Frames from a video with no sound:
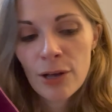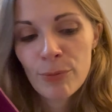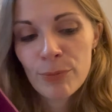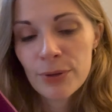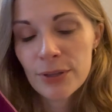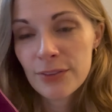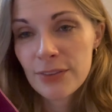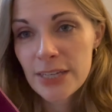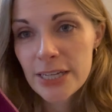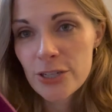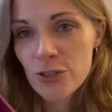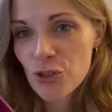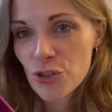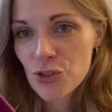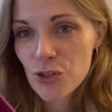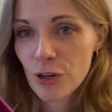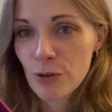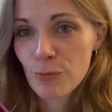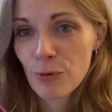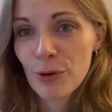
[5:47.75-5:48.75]
But these
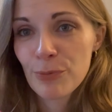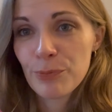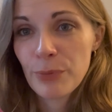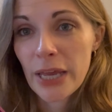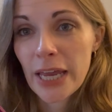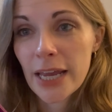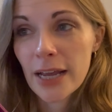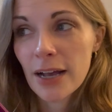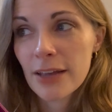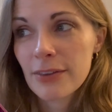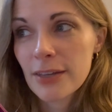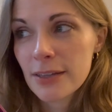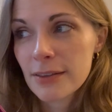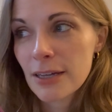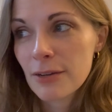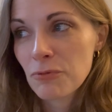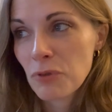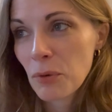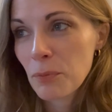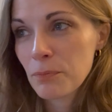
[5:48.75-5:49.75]
just don't rub me. I think
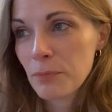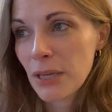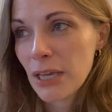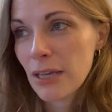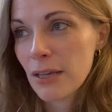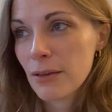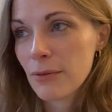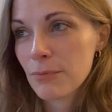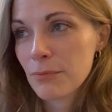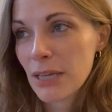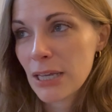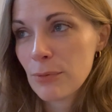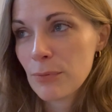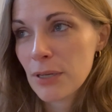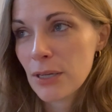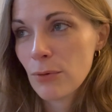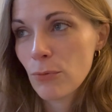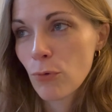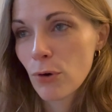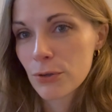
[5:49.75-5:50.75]
they rubbed me
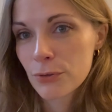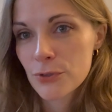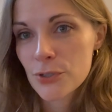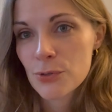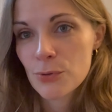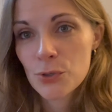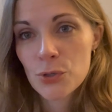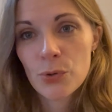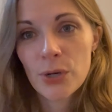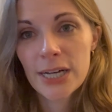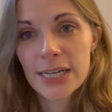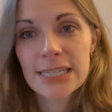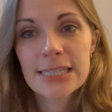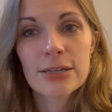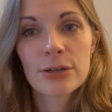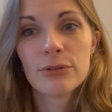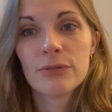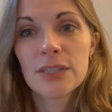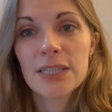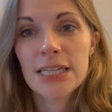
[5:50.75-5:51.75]
maybe once or twice
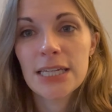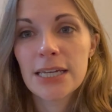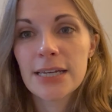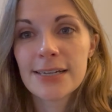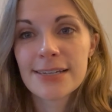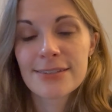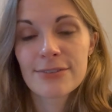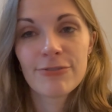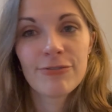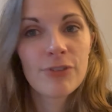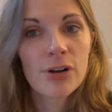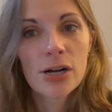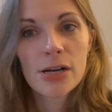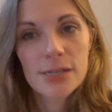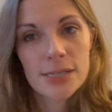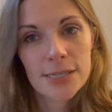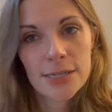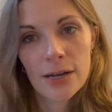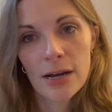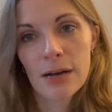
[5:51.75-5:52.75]
over the years the
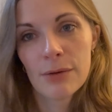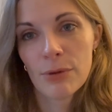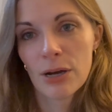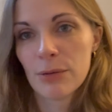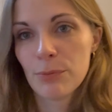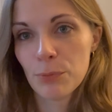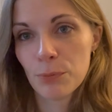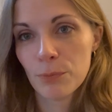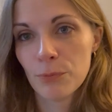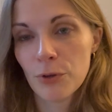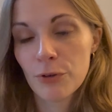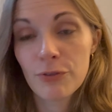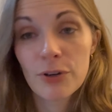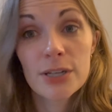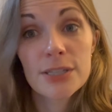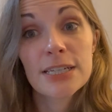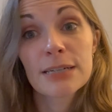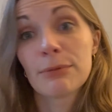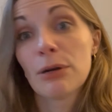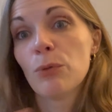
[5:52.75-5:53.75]
first time I
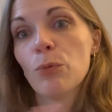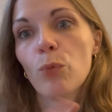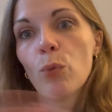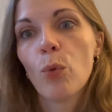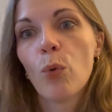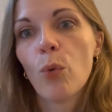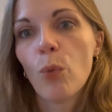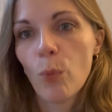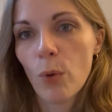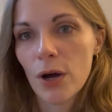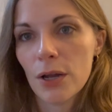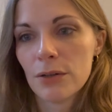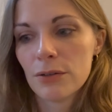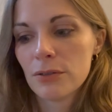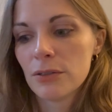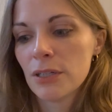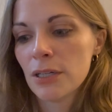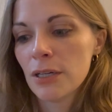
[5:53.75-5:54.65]
wore one.